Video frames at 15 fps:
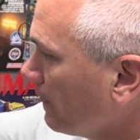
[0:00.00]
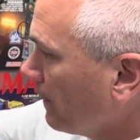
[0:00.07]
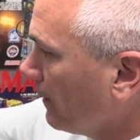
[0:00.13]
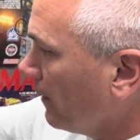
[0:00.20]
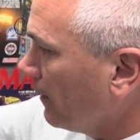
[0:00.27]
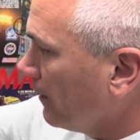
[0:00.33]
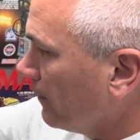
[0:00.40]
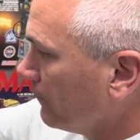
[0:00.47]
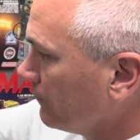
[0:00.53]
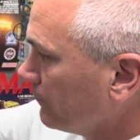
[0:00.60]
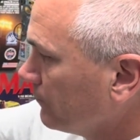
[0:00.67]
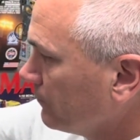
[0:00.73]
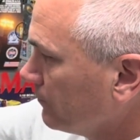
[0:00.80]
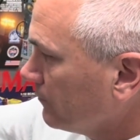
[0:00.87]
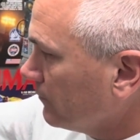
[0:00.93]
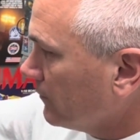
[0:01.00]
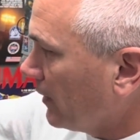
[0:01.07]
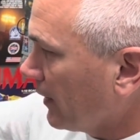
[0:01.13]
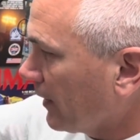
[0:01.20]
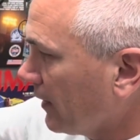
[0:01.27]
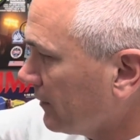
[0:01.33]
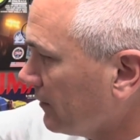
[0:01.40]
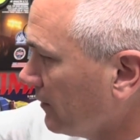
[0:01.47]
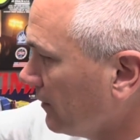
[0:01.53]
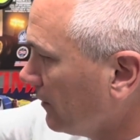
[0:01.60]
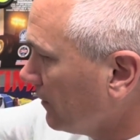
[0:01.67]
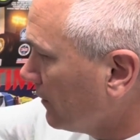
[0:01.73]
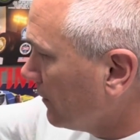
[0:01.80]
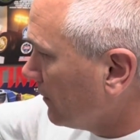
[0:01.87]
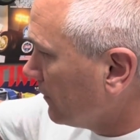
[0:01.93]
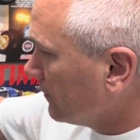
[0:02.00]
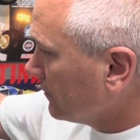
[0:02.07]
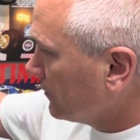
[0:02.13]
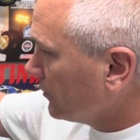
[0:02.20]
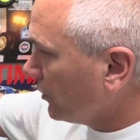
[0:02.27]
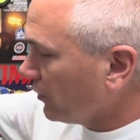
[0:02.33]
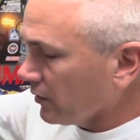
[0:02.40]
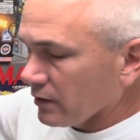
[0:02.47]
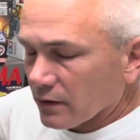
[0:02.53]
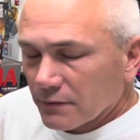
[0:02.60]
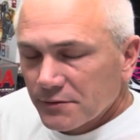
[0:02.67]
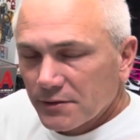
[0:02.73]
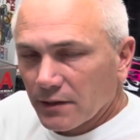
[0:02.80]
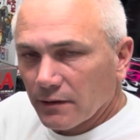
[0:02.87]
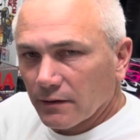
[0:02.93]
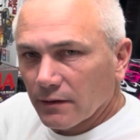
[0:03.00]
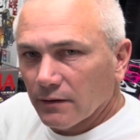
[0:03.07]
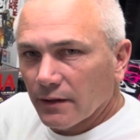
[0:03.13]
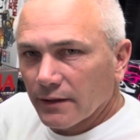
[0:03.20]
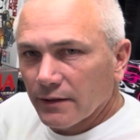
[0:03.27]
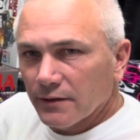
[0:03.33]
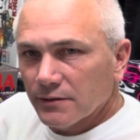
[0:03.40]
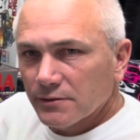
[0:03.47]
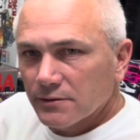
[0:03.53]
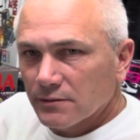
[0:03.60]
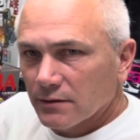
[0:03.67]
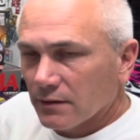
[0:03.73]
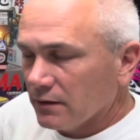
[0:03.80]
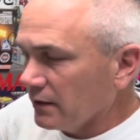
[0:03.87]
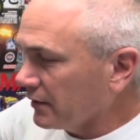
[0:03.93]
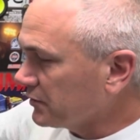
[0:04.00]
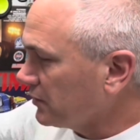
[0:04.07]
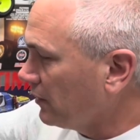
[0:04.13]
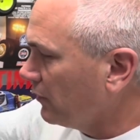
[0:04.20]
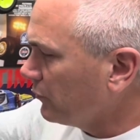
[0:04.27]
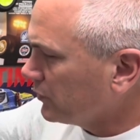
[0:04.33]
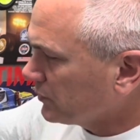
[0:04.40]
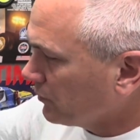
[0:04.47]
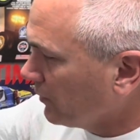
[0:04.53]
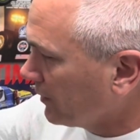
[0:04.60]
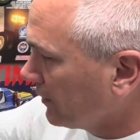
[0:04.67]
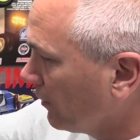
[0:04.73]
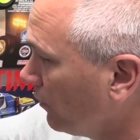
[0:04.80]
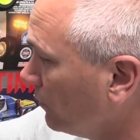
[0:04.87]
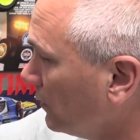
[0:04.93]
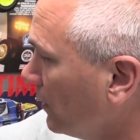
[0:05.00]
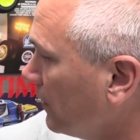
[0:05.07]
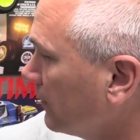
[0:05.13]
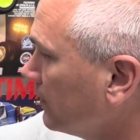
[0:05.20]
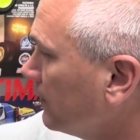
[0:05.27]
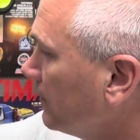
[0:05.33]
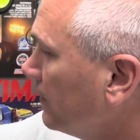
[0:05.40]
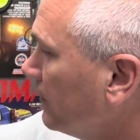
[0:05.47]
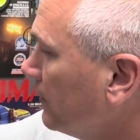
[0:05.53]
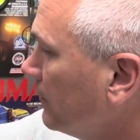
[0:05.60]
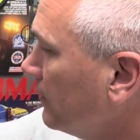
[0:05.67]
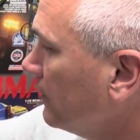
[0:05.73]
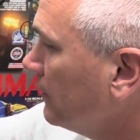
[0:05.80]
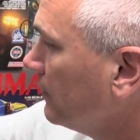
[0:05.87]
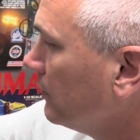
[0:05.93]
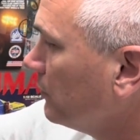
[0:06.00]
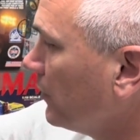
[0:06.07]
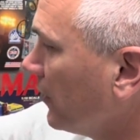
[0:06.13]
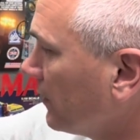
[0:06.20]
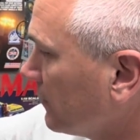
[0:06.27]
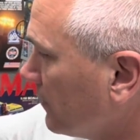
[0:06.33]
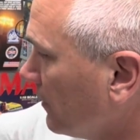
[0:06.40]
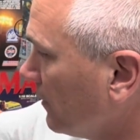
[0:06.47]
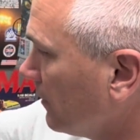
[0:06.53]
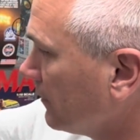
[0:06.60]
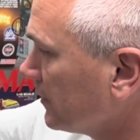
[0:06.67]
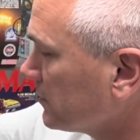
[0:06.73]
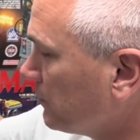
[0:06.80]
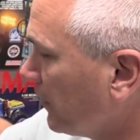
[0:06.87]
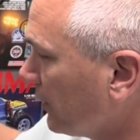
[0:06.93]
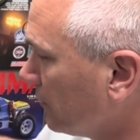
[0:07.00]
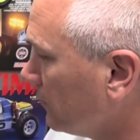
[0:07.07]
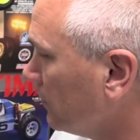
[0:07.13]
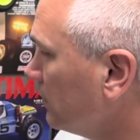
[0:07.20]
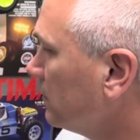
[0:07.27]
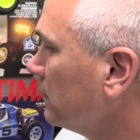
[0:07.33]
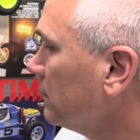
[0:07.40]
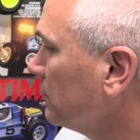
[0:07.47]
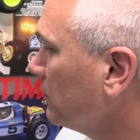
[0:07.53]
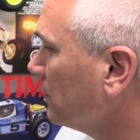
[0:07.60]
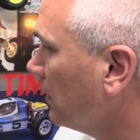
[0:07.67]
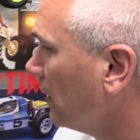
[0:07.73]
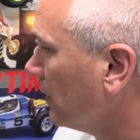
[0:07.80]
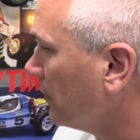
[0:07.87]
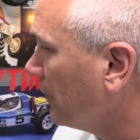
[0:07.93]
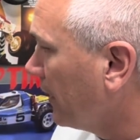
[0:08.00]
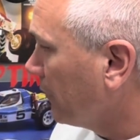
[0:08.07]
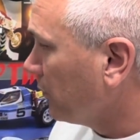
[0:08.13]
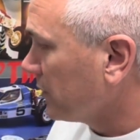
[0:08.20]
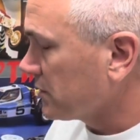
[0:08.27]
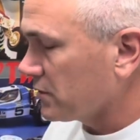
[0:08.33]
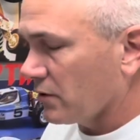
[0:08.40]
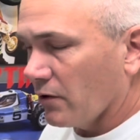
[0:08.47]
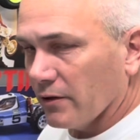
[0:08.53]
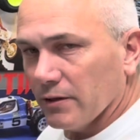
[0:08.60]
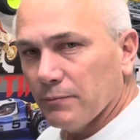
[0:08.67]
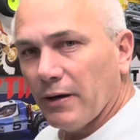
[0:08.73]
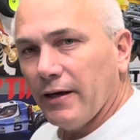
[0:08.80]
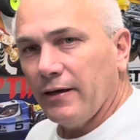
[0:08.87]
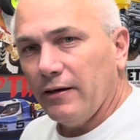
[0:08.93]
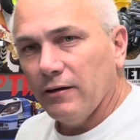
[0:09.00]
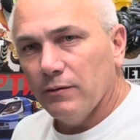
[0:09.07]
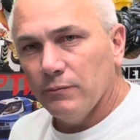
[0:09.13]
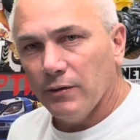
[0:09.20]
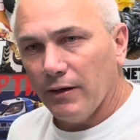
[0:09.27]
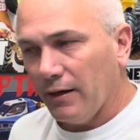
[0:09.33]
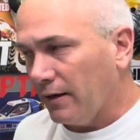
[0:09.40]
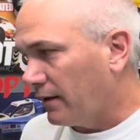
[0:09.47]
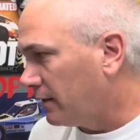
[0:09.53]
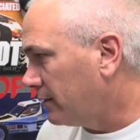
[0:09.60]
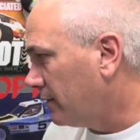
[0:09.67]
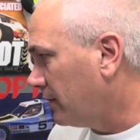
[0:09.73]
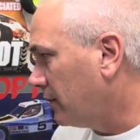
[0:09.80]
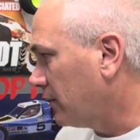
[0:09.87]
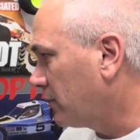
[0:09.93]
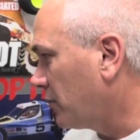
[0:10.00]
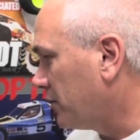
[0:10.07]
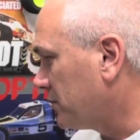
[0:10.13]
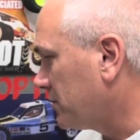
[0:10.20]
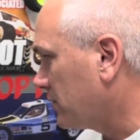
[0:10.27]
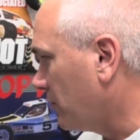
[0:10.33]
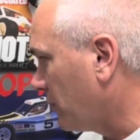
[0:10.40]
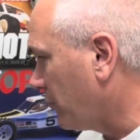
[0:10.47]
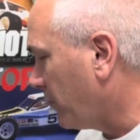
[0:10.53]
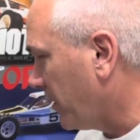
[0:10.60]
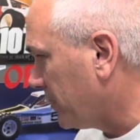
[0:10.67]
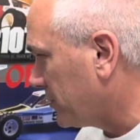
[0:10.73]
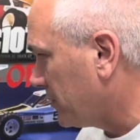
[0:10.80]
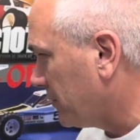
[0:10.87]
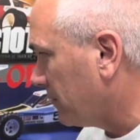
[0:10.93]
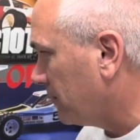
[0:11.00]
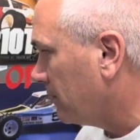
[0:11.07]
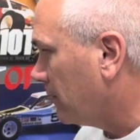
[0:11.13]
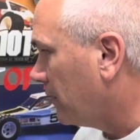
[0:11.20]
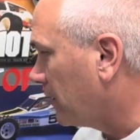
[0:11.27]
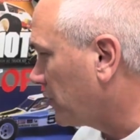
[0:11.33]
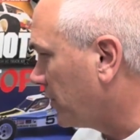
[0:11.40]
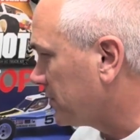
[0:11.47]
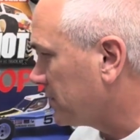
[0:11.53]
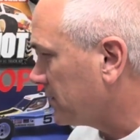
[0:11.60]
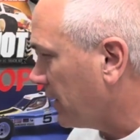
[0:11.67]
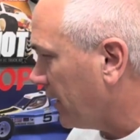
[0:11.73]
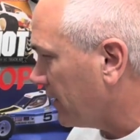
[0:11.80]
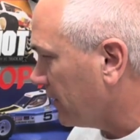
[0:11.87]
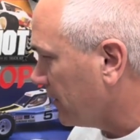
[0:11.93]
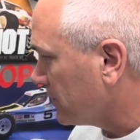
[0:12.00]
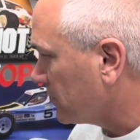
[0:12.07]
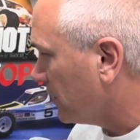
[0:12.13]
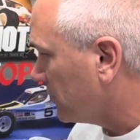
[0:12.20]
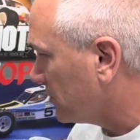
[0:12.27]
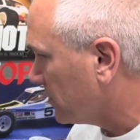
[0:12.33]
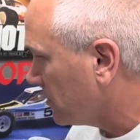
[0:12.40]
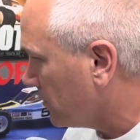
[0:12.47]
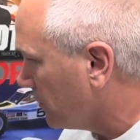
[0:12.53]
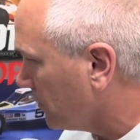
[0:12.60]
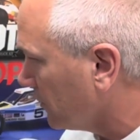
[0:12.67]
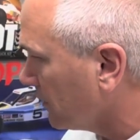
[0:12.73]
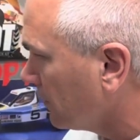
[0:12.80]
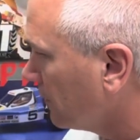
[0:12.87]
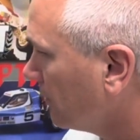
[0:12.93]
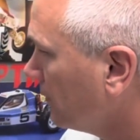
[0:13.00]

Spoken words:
I got the duty of selling a lot of his collection off, which wasn't a whole lot. But this Beetle was started by him, and Chris is going to finish it. Chris has added his touches to it.